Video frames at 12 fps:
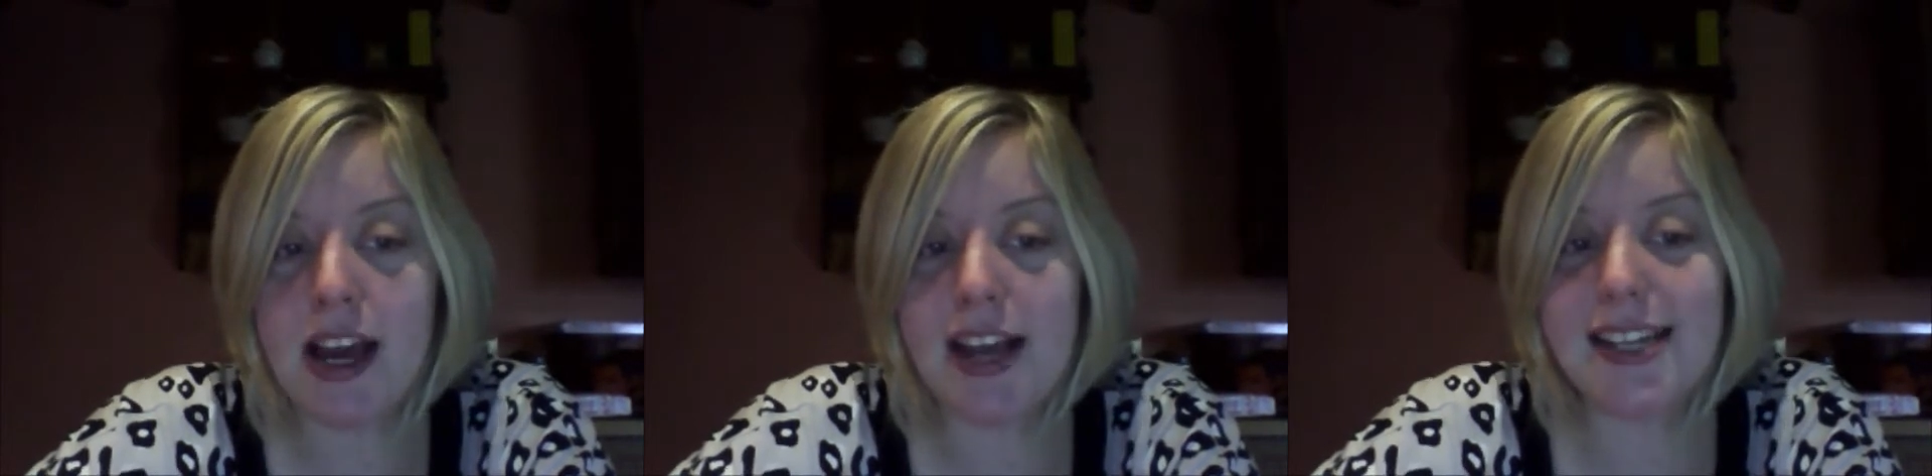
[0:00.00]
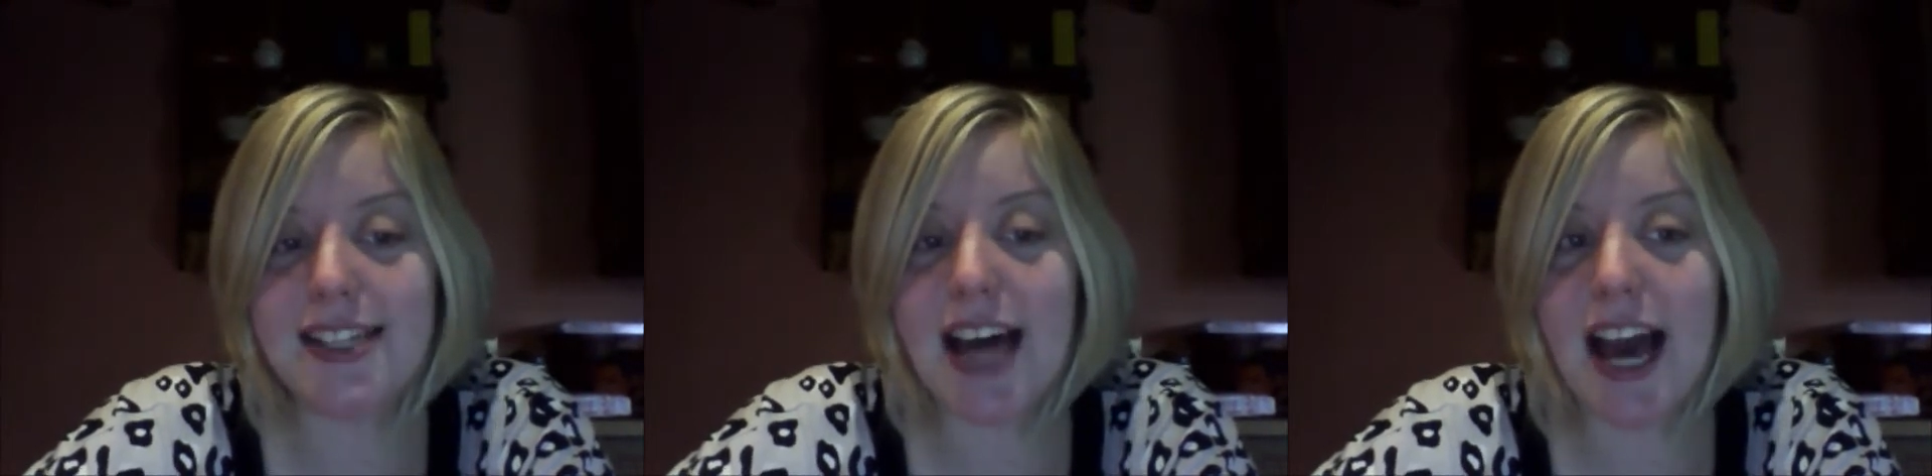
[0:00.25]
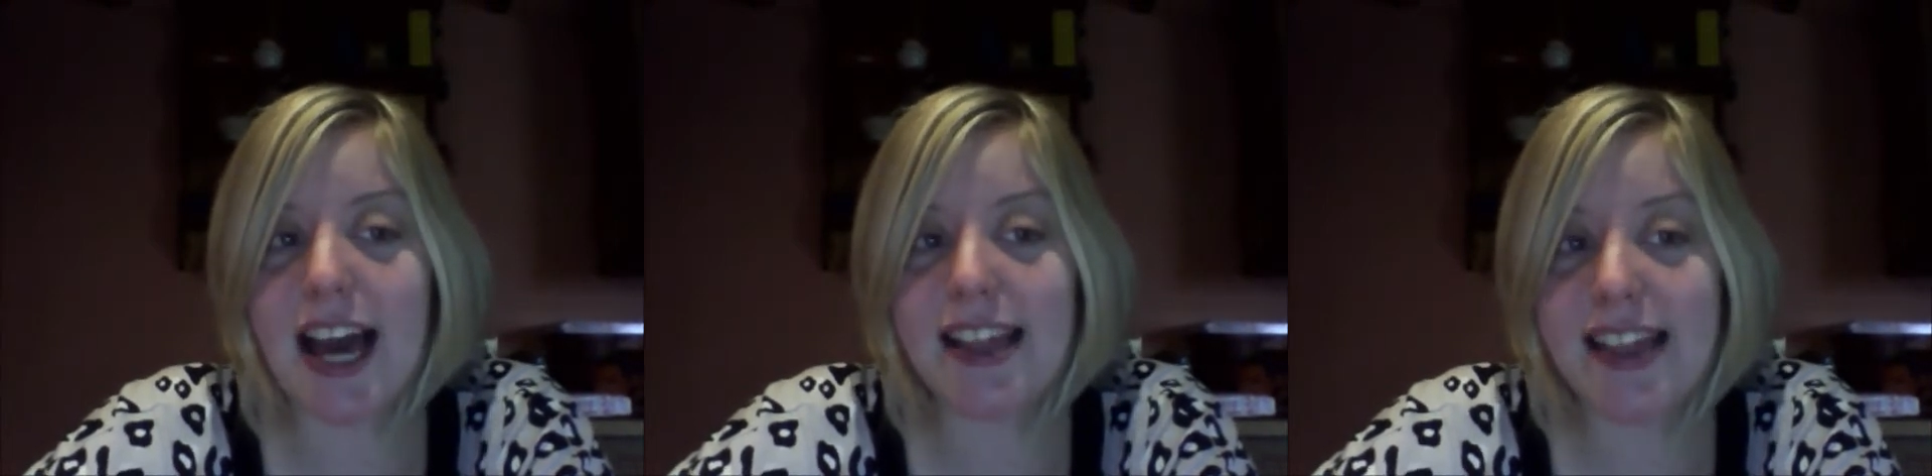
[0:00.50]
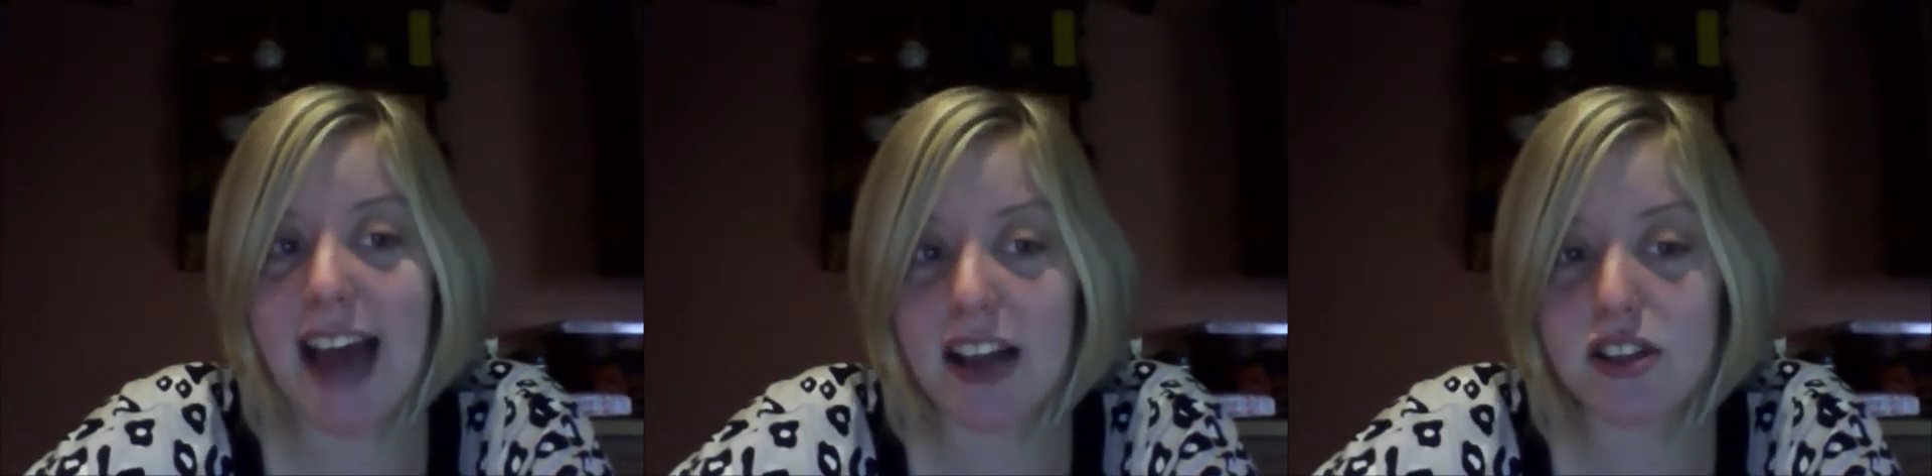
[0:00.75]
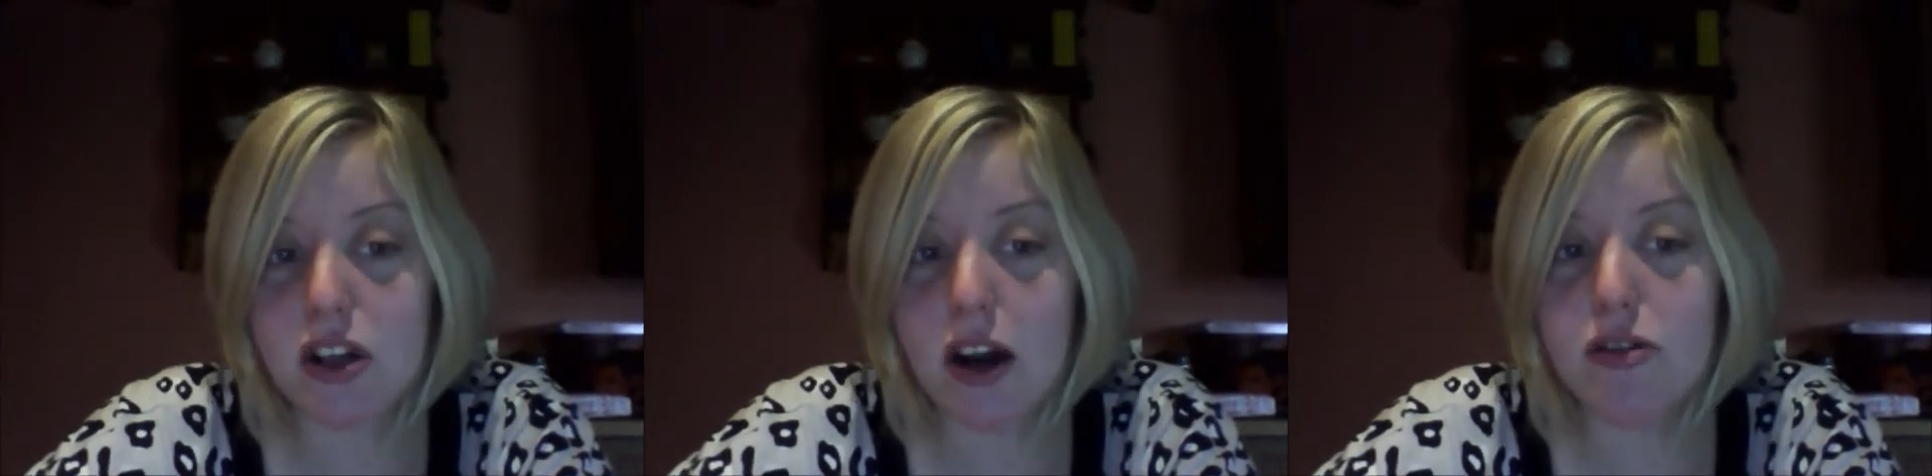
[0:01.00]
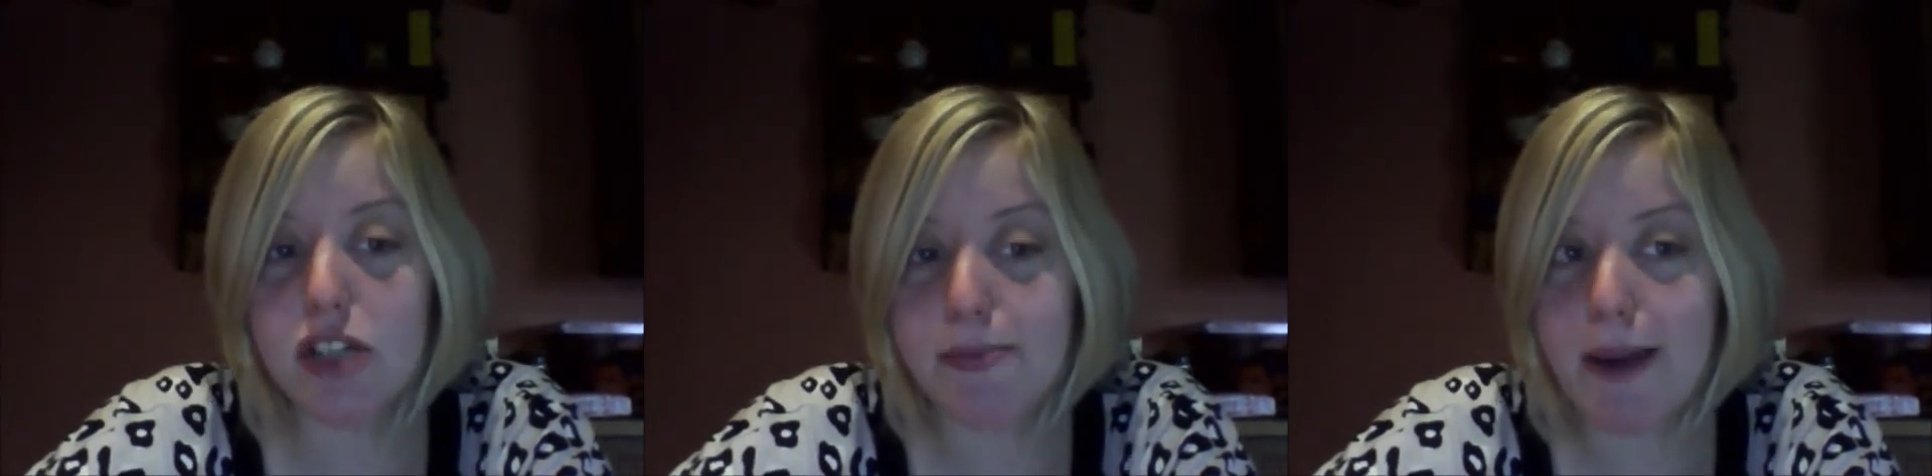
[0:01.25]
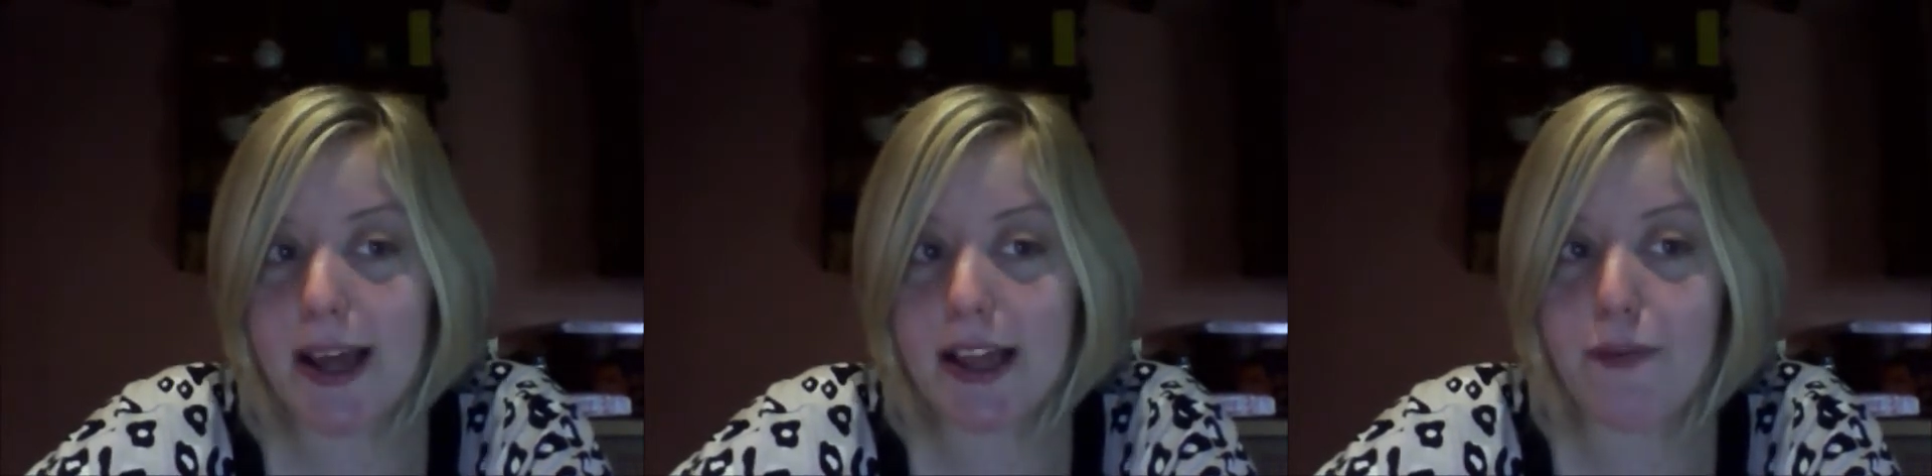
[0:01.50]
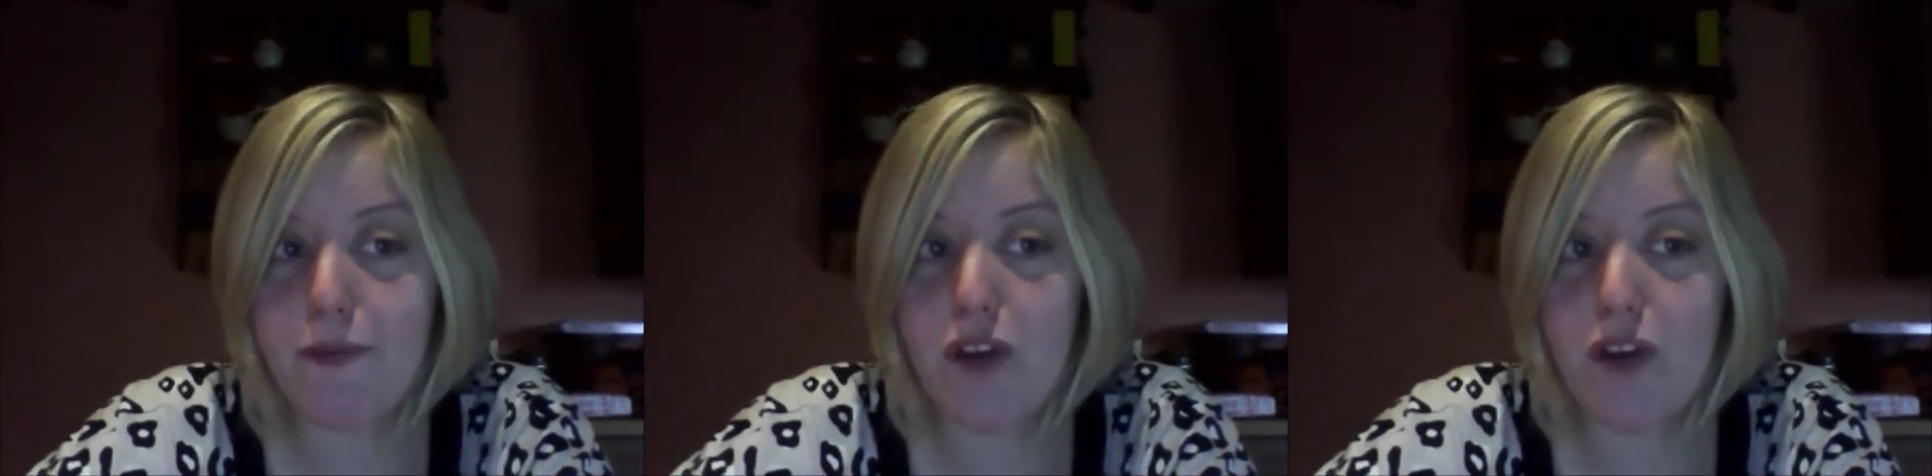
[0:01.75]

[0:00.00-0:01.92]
is that that's going to be the